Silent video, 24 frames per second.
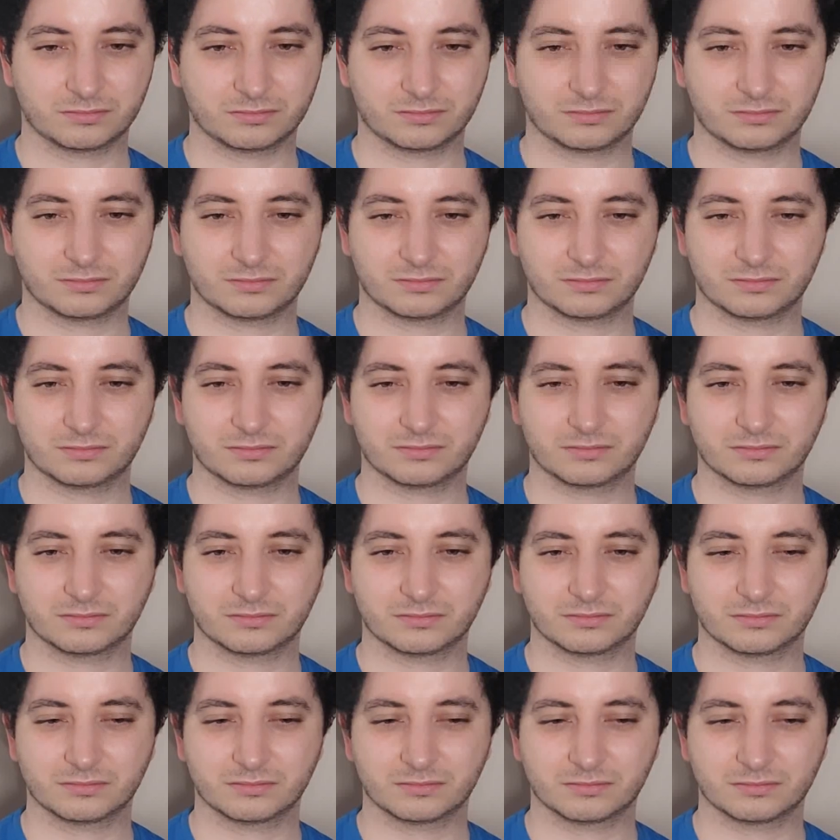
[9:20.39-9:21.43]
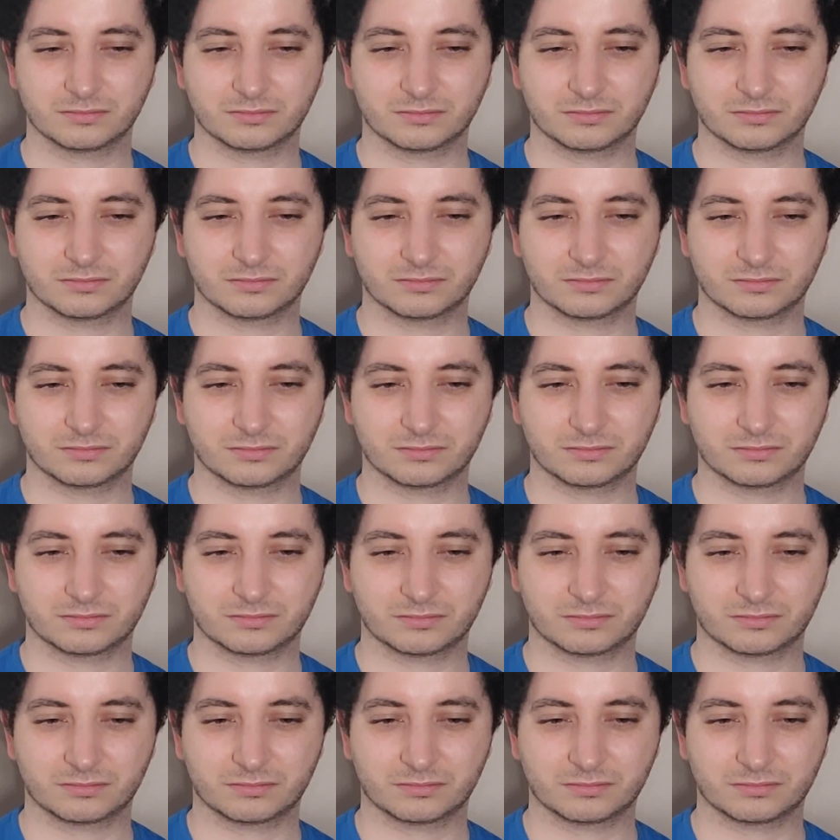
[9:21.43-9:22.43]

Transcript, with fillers: That may be Rio. Has he ever been to Rio?